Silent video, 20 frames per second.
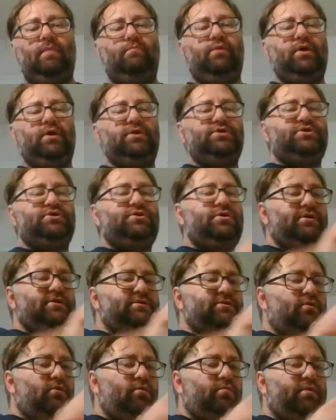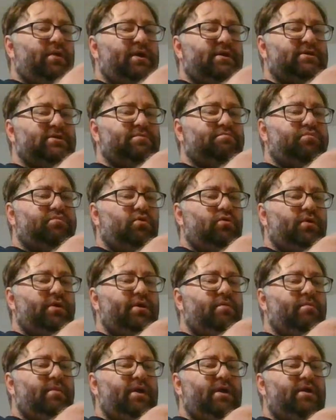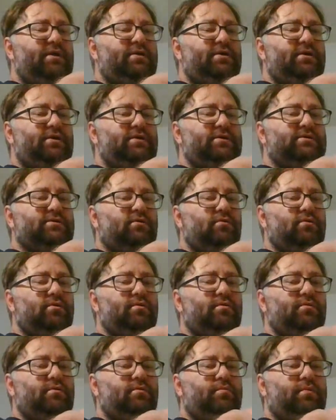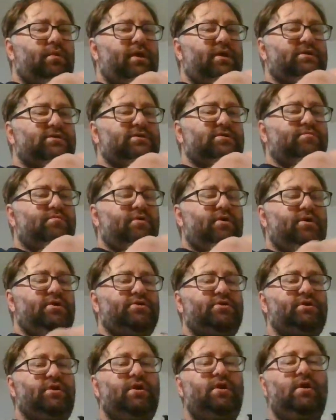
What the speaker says: punch to the solar plexus, pulling him into the solar plexus punch,